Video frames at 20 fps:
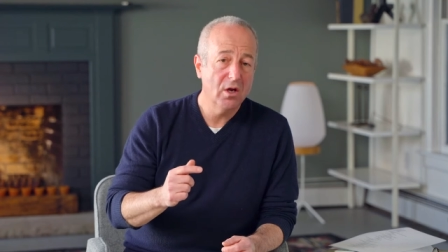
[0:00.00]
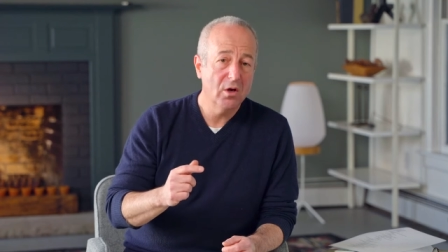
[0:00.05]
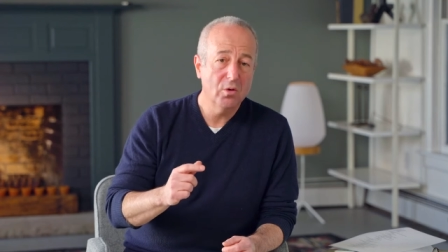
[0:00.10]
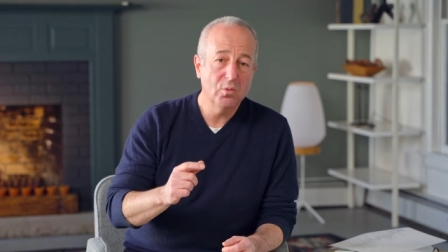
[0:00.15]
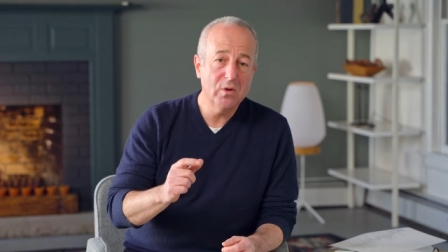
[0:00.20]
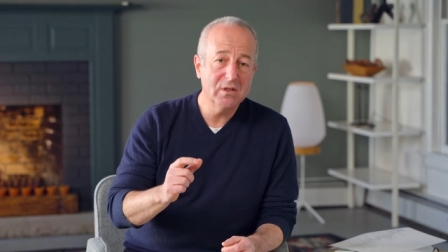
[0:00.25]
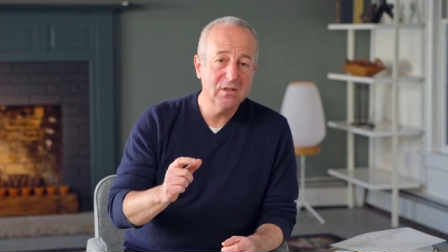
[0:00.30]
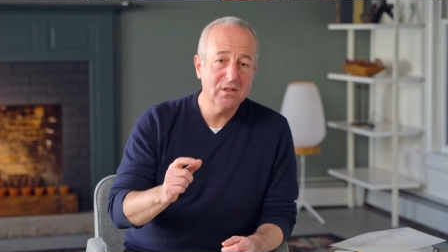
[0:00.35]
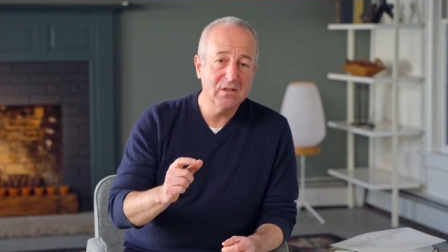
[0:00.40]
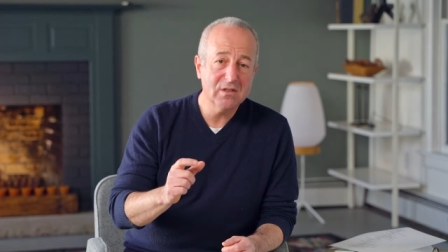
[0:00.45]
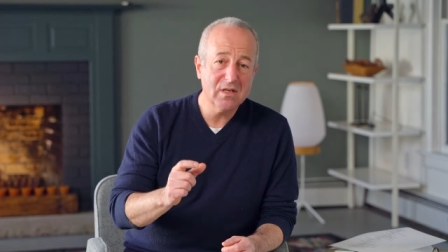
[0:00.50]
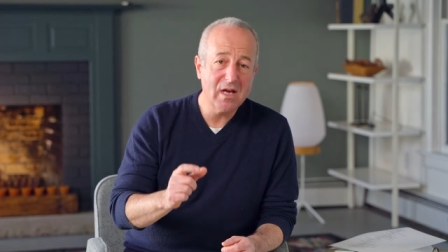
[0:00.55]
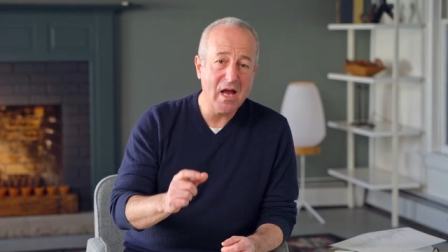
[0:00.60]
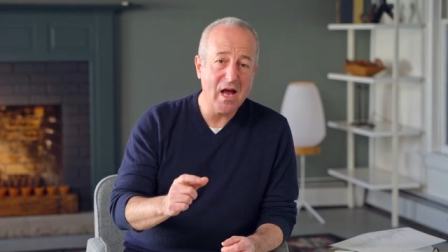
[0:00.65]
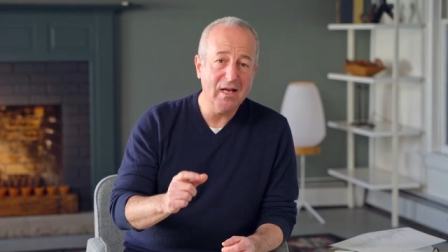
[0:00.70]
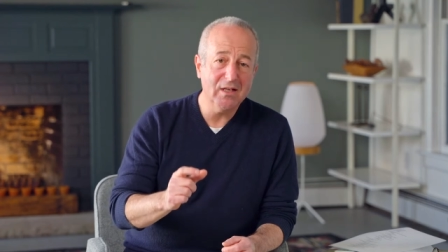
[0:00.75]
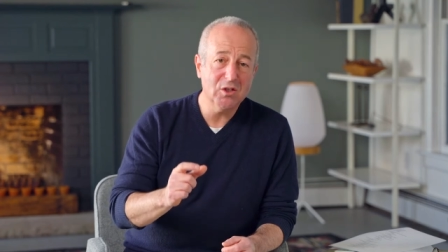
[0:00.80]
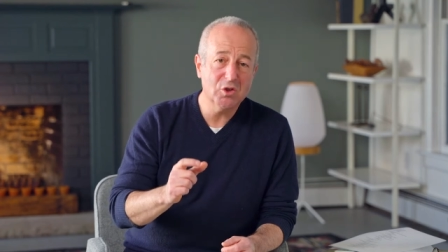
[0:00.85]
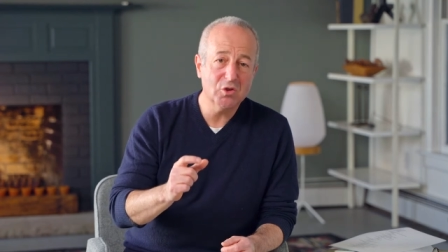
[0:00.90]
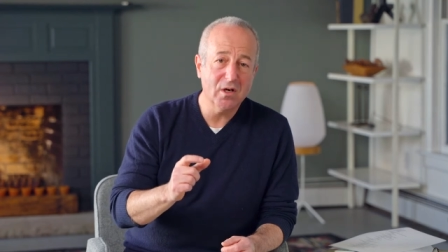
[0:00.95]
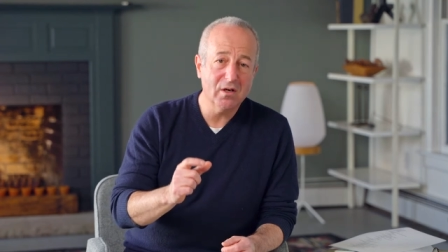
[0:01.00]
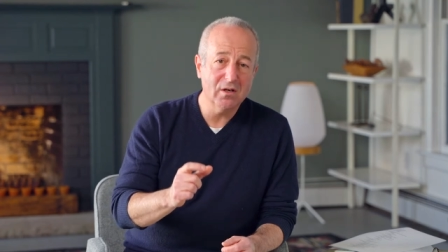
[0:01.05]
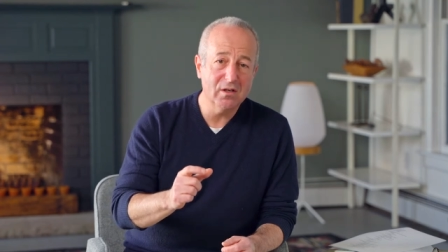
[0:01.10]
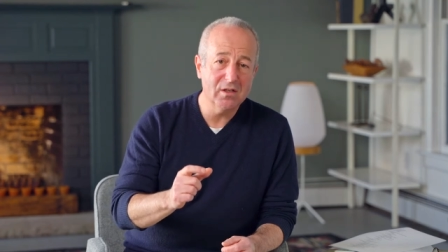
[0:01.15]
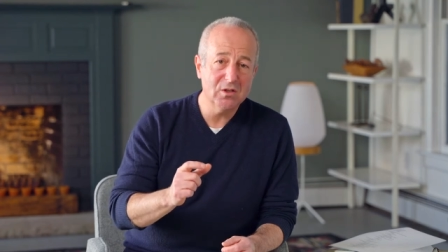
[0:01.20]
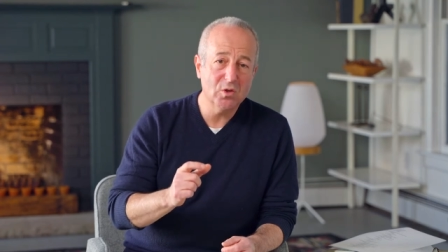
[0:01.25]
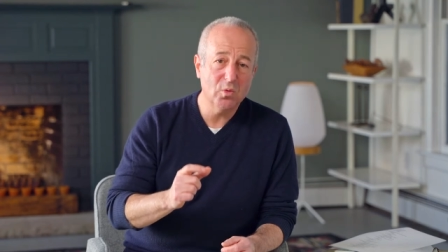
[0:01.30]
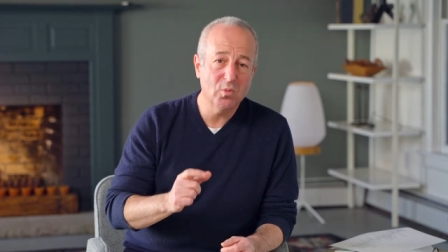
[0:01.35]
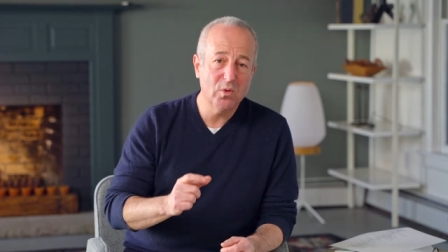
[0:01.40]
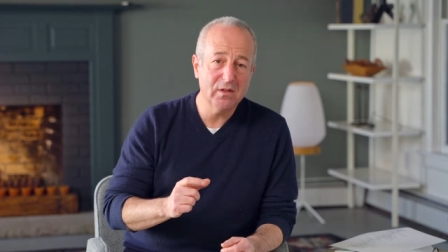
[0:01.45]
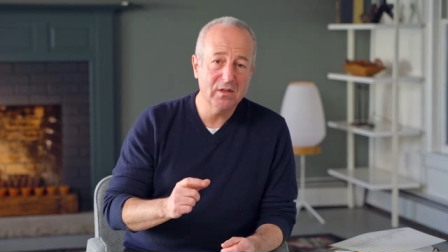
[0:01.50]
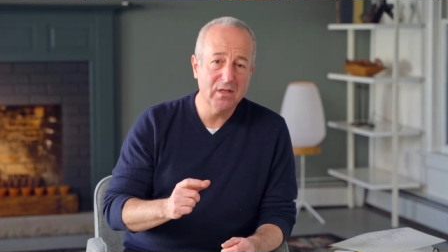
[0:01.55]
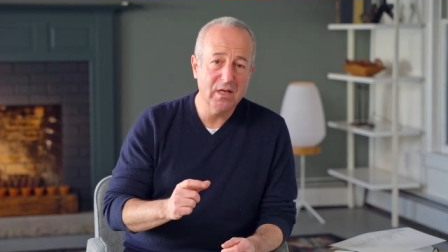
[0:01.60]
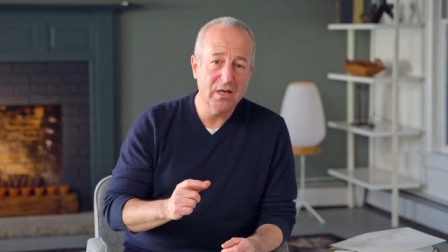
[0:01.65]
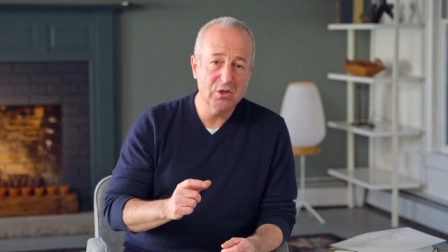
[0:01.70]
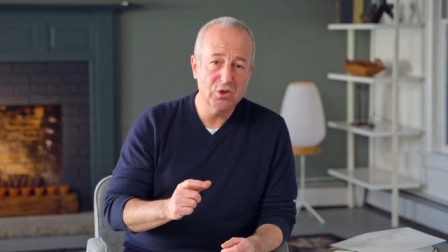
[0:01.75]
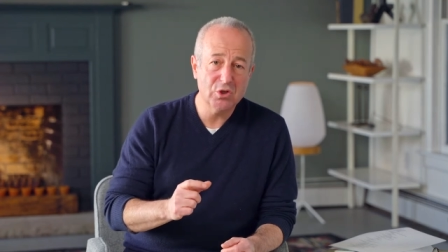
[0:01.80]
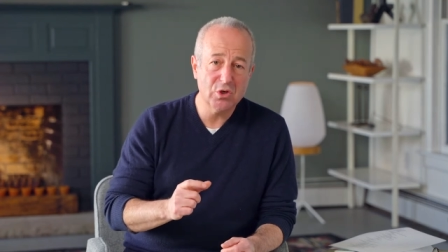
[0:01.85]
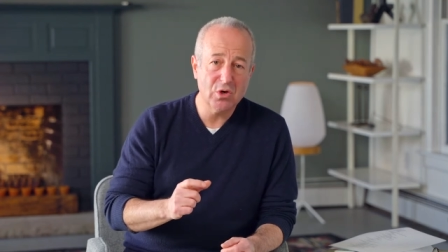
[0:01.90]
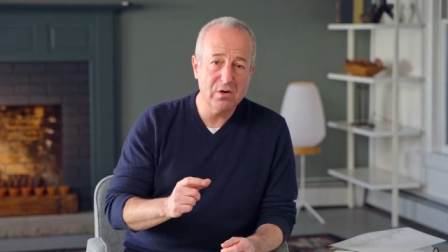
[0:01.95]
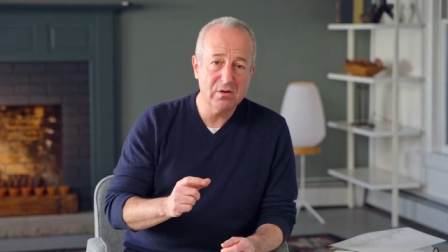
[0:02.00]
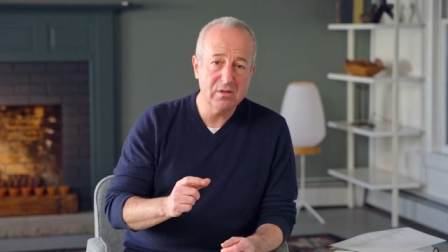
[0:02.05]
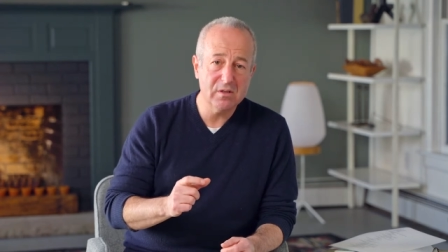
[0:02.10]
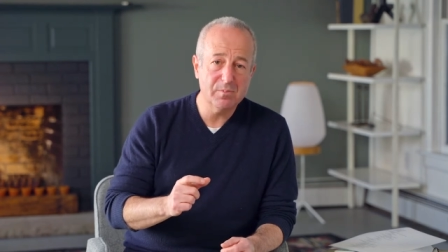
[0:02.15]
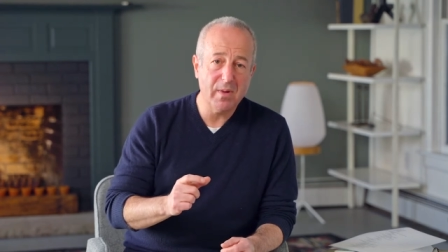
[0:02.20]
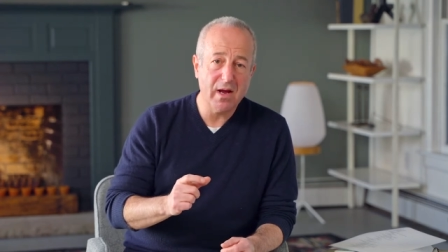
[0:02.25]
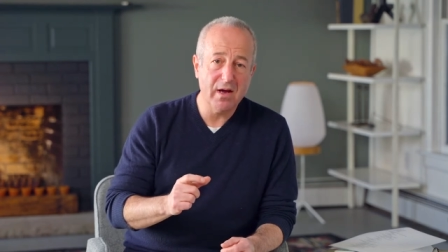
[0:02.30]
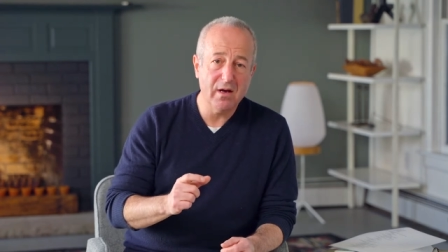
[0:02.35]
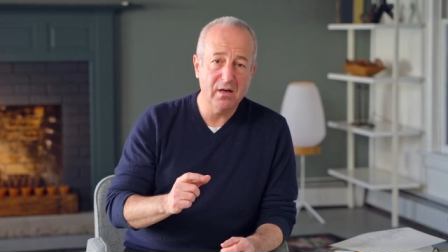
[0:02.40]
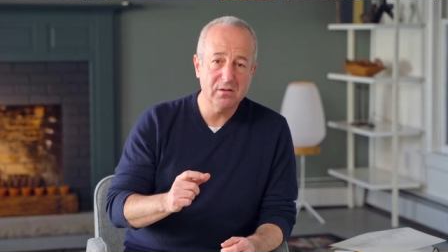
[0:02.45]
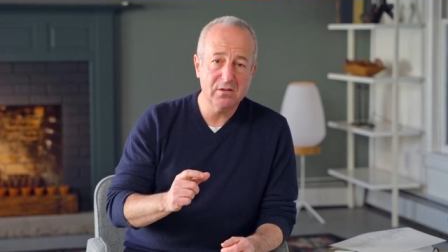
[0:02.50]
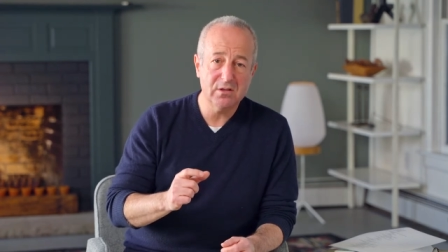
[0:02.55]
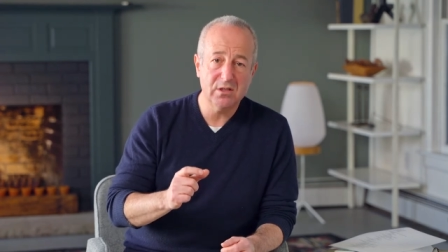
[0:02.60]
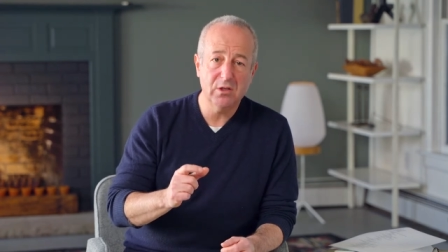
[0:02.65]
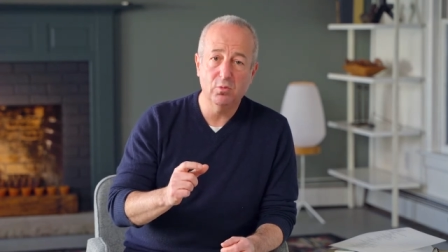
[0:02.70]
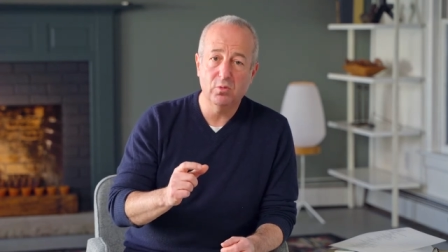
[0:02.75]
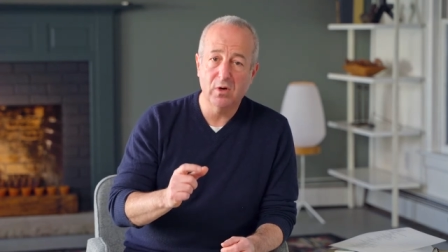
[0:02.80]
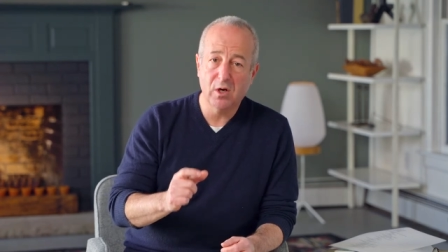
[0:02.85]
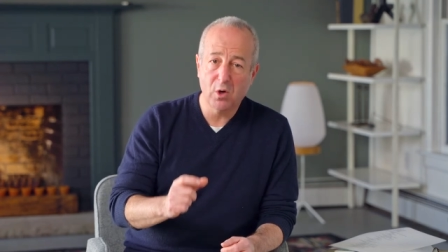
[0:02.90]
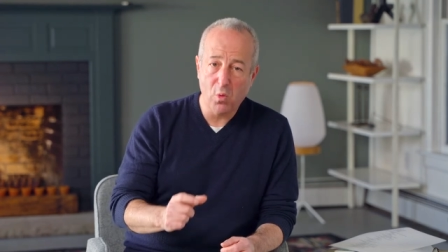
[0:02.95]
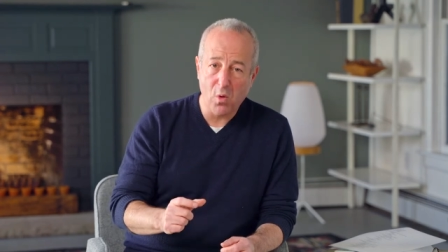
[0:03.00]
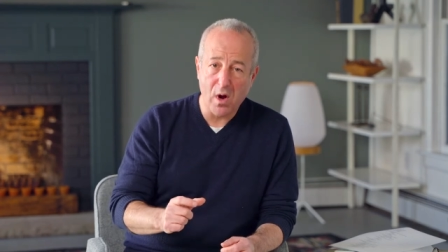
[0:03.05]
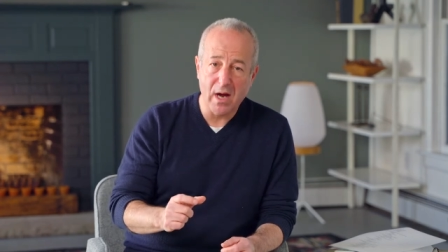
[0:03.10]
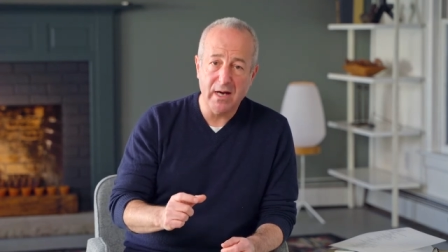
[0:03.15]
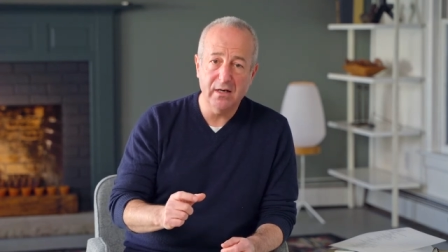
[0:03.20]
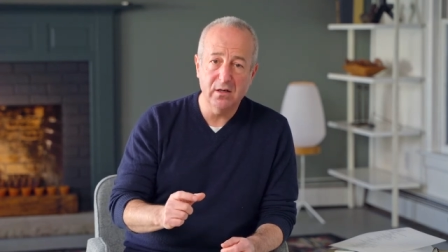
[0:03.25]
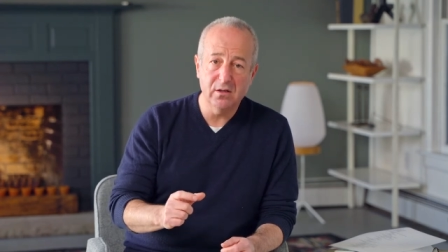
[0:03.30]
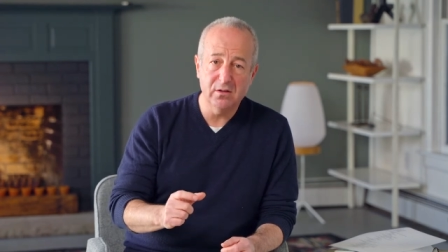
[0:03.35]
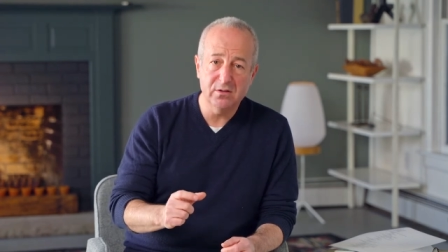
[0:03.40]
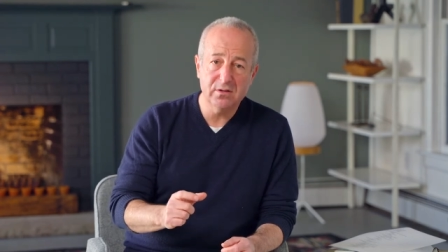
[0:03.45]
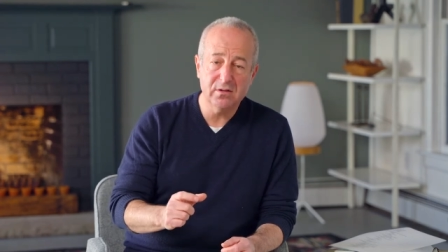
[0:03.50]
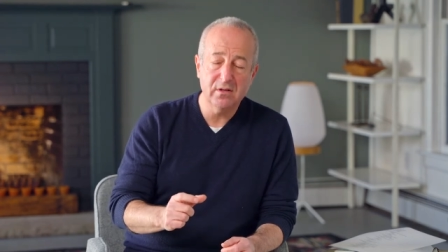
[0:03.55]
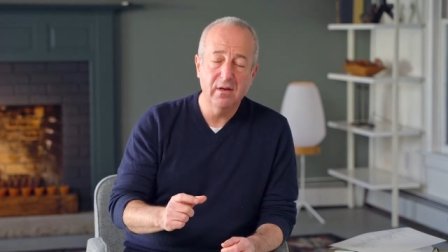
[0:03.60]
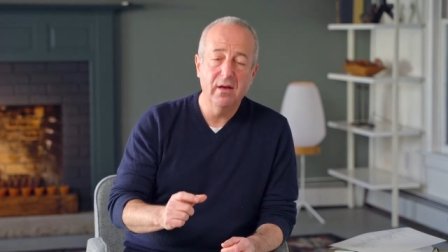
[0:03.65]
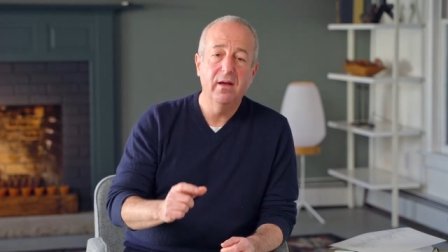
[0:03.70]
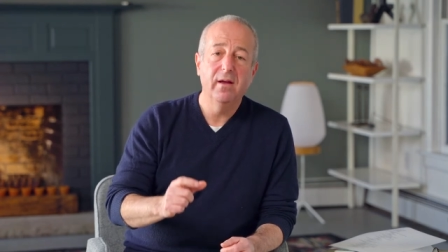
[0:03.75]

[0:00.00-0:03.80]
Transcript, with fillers: which is contrary to what the insurance policy requires